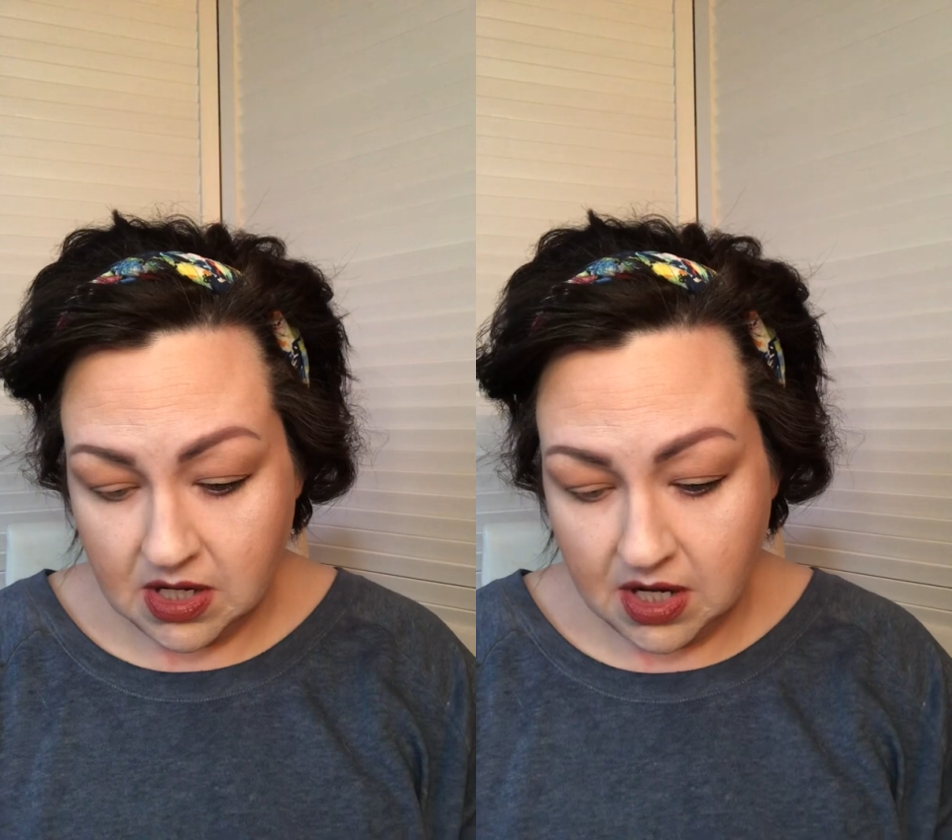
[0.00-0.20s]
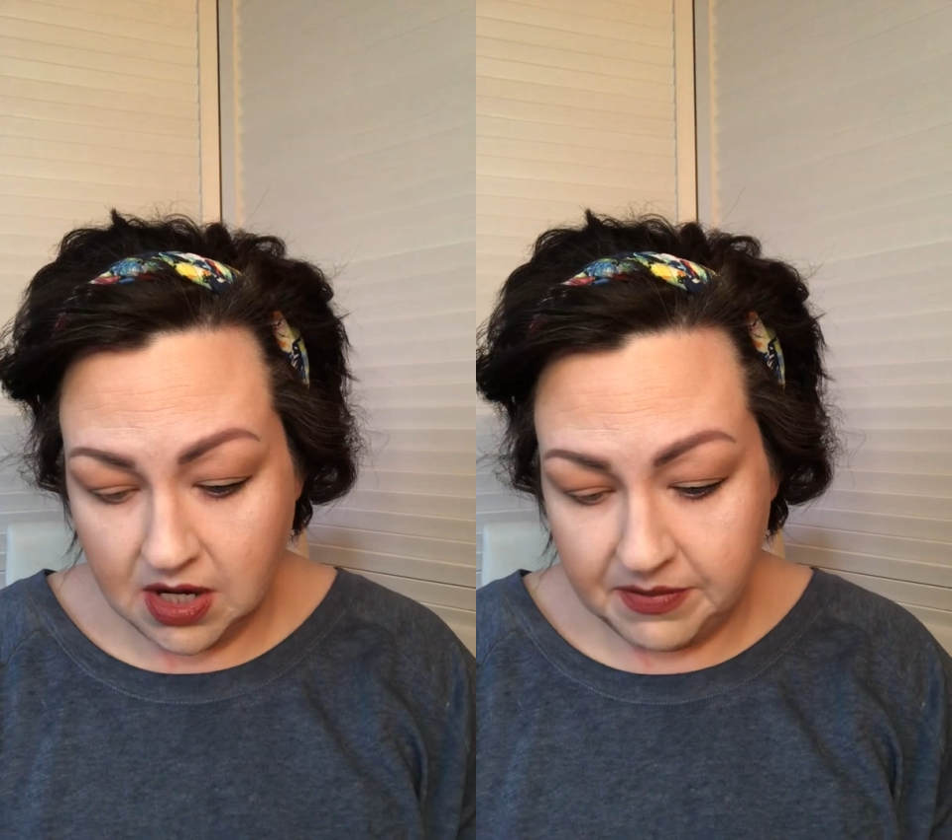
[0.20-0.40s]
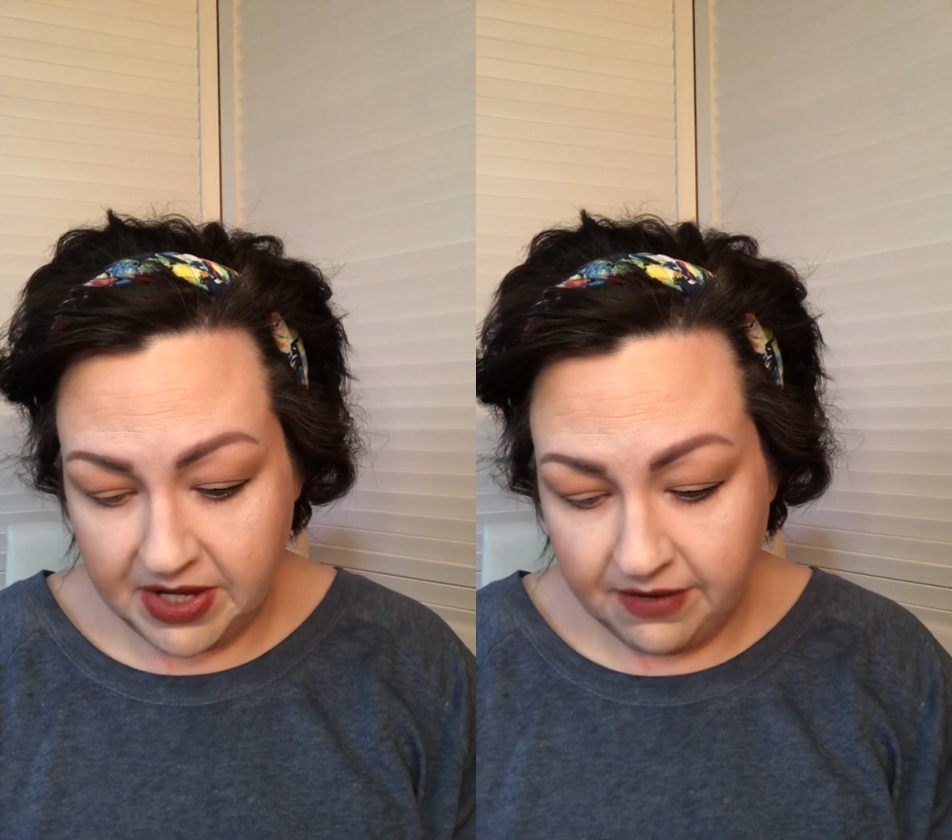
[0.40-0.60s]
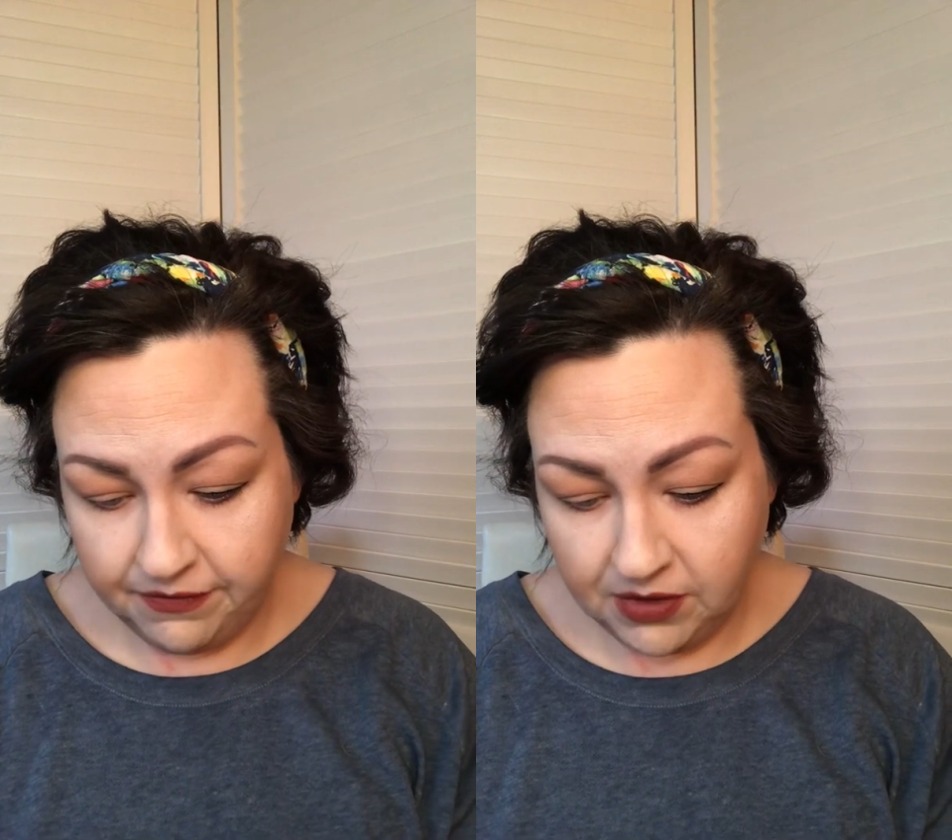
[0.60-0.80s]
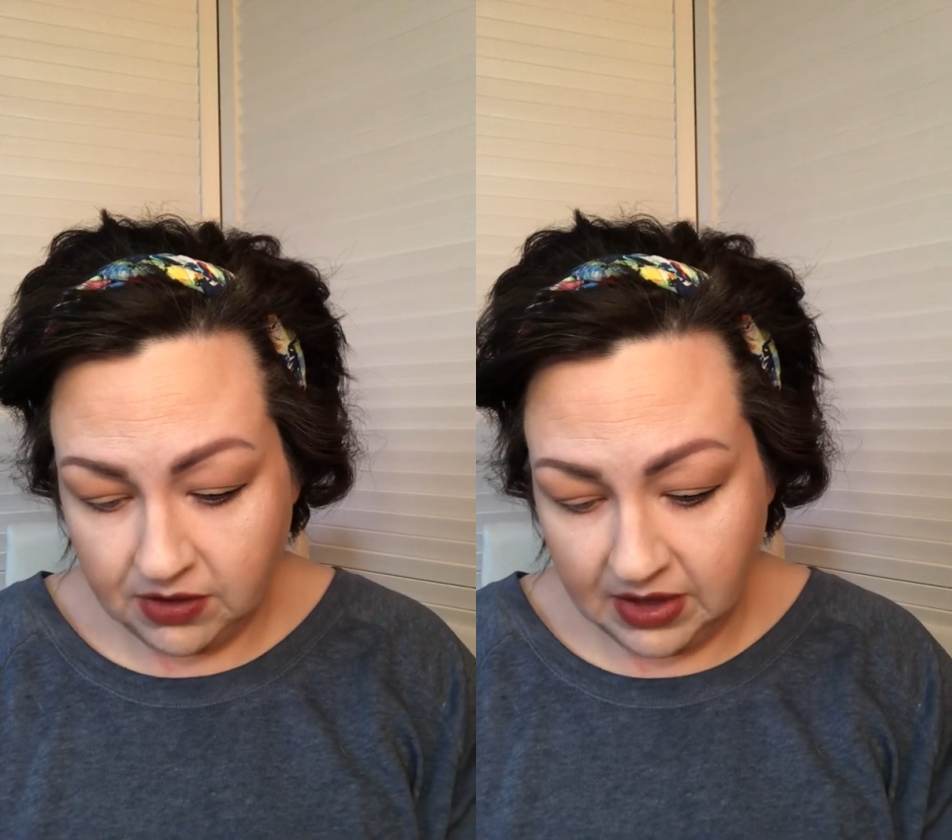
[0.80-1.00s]

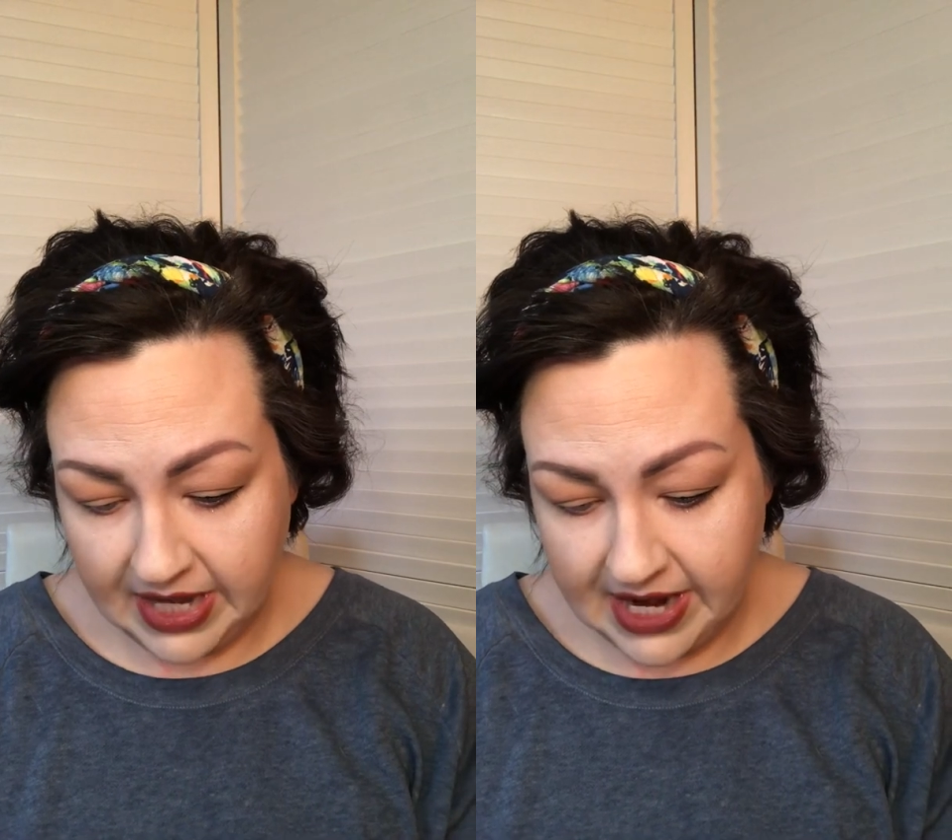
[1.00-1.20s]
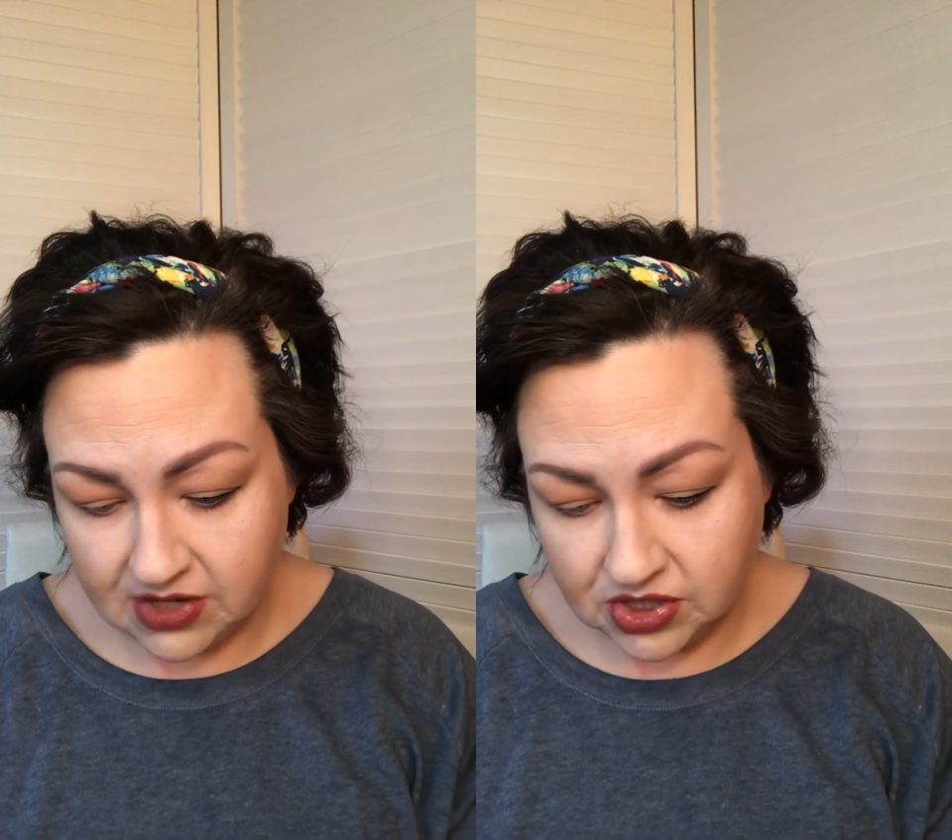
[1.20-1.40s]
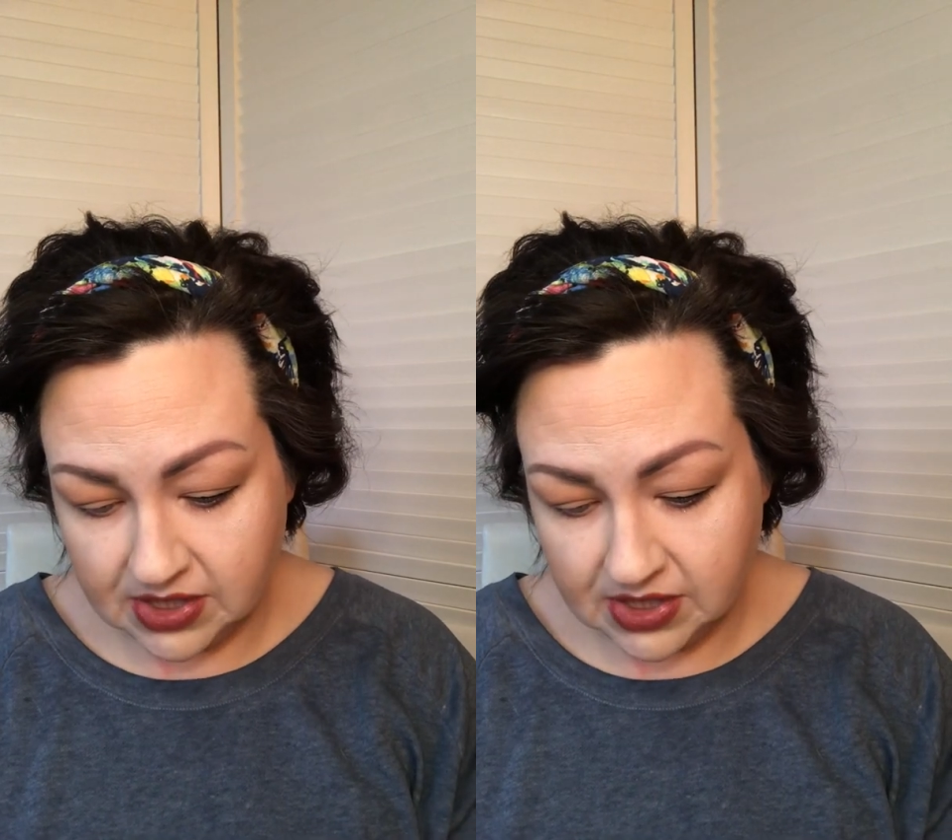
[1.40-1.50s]
If your lash